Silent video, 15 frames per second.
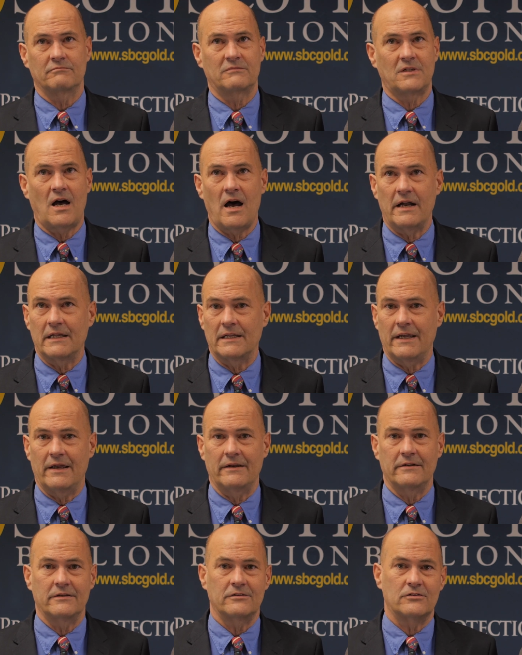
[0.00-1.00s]

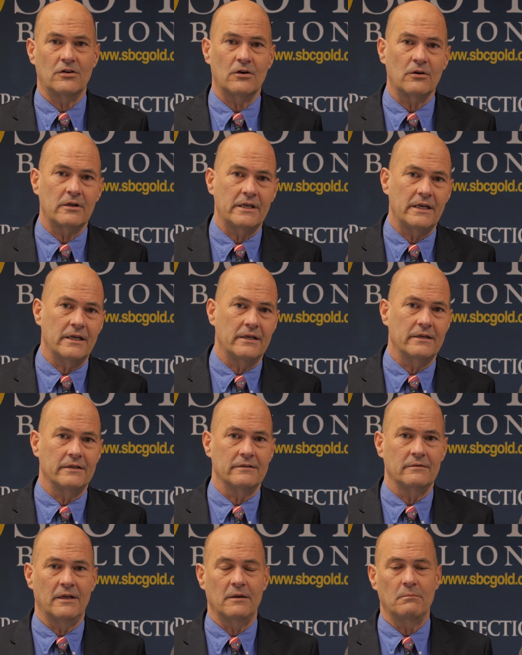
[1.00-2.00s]
Thailand and Turkey
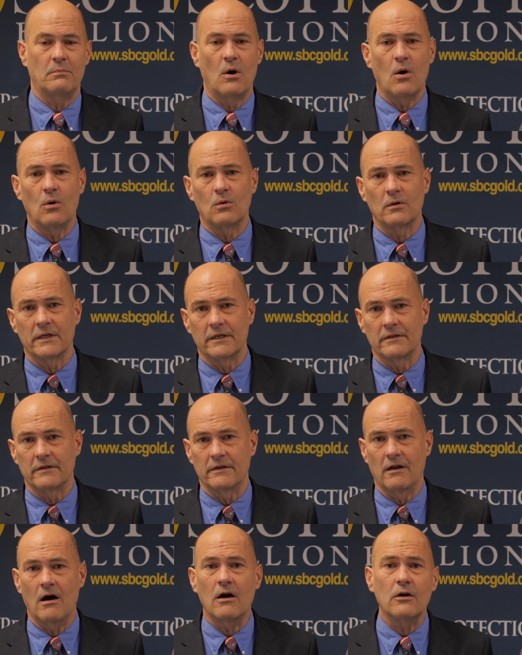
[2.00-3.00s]
and, and Poland
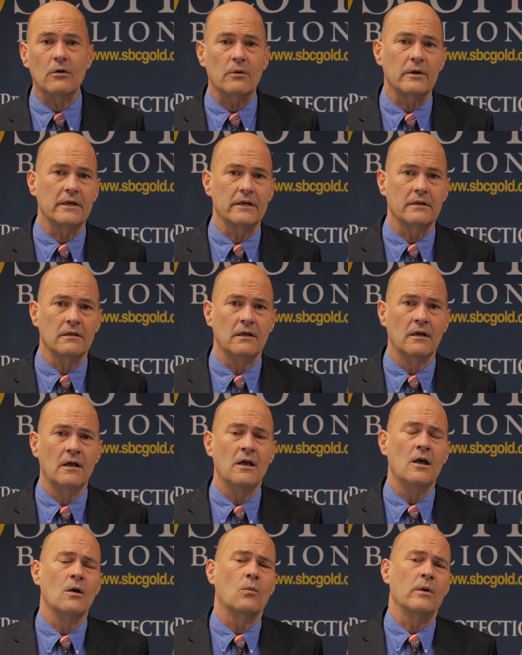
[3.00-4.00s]
and Hungary. And
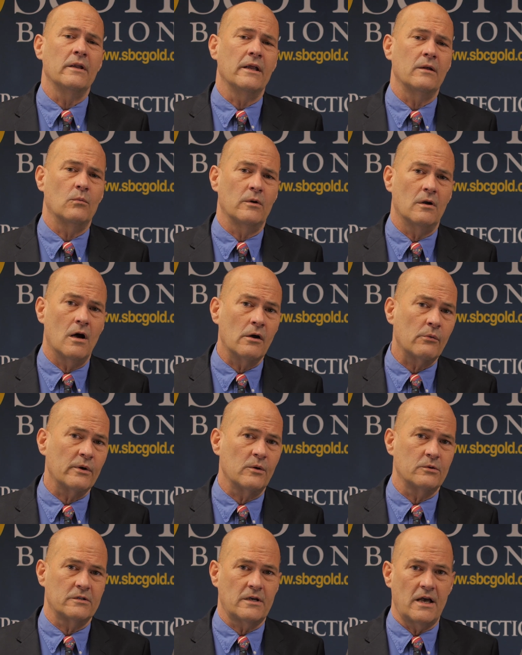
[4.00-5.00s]
when they, when Hungary
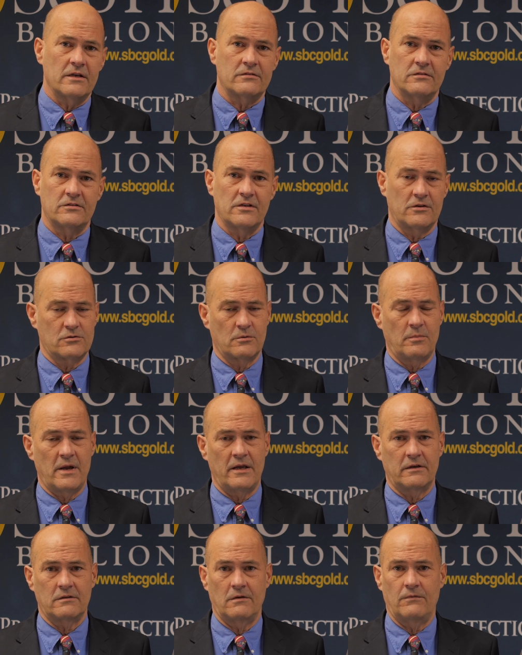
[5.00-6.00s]
was asked, the central
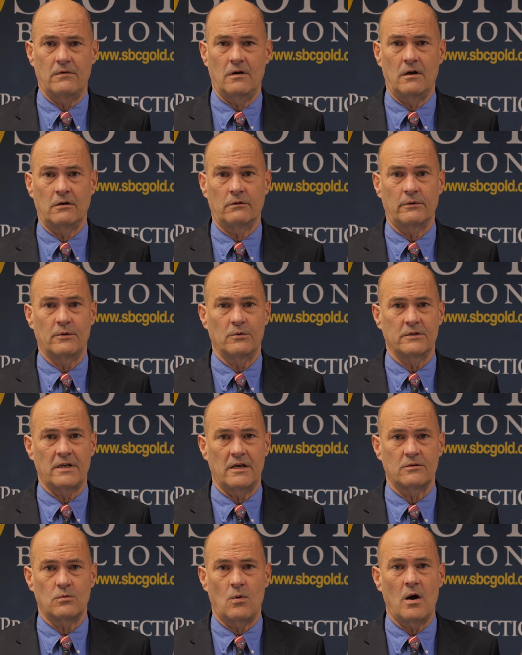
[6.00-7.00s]
bank of Hungary was
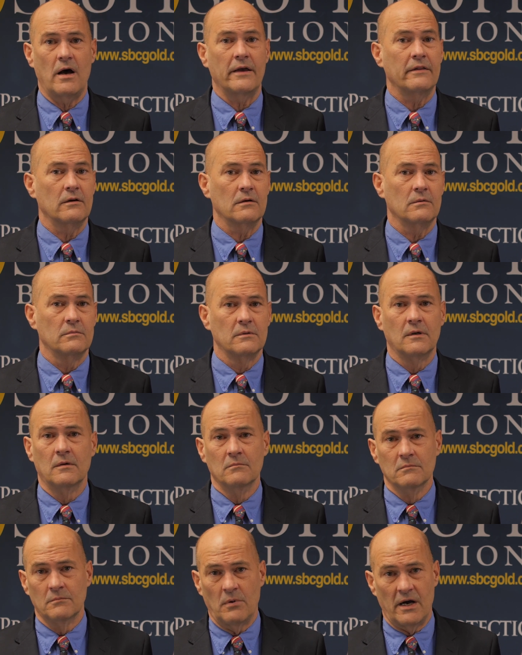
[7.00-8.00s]
asked why they're
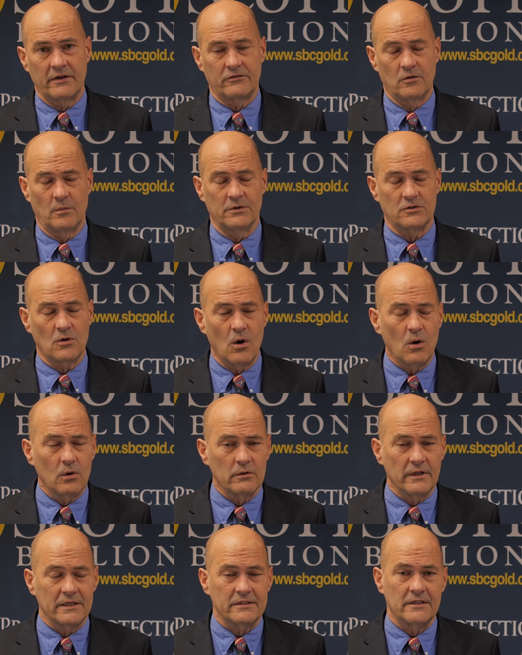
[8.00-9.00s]
buying so much
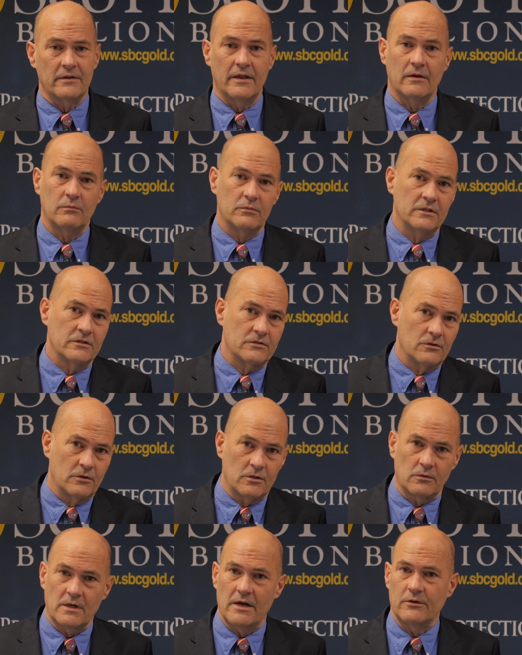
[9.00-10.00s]
gold. They said they just look
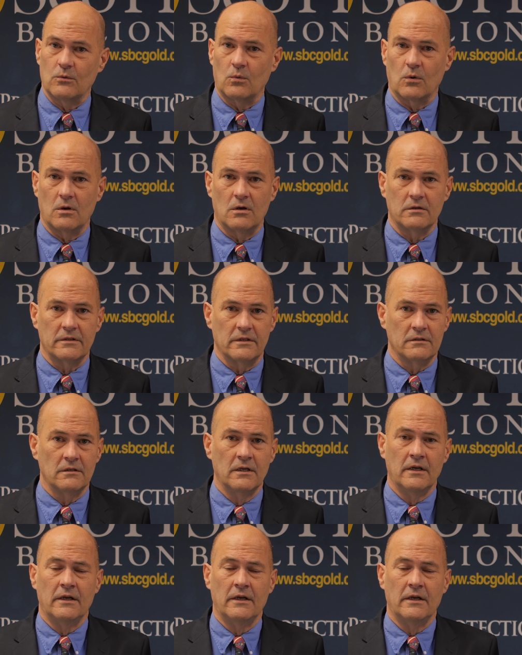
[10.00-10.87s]
around the world and